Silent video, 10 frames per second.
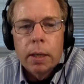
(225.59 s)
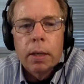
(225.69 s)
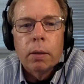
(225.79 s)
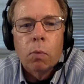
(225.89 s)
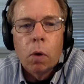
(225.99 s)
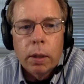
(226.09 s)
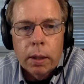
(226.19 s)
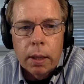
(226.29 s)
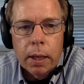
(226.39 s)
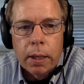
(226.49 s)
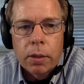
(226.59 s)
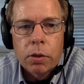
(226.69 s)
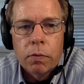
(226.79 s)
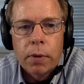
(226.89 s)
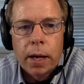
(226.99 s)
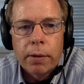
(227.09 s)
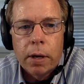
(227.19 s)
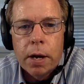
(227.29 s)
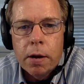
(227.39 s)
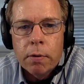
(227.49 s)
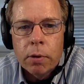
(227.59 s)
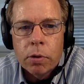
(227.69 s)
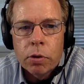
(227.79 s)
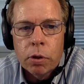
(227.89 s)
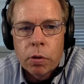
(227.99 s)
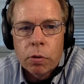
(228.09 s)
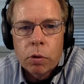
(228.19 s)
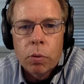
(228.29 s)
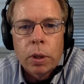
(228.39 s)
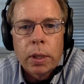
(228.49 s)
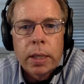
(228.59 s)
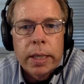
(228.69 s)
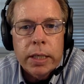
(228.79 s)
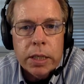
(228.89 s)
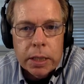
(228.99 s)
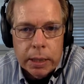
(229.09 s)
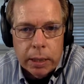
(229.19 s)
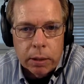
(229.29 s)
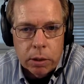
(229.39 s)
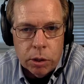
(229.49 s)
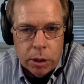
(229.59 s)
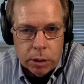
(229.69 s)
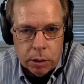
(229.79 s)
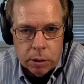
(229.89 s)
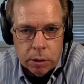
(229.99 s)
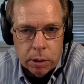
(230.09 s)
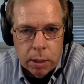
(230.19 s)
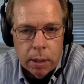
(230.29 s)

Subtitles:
In one case, you've got the hearers, those who were listening to Jesus.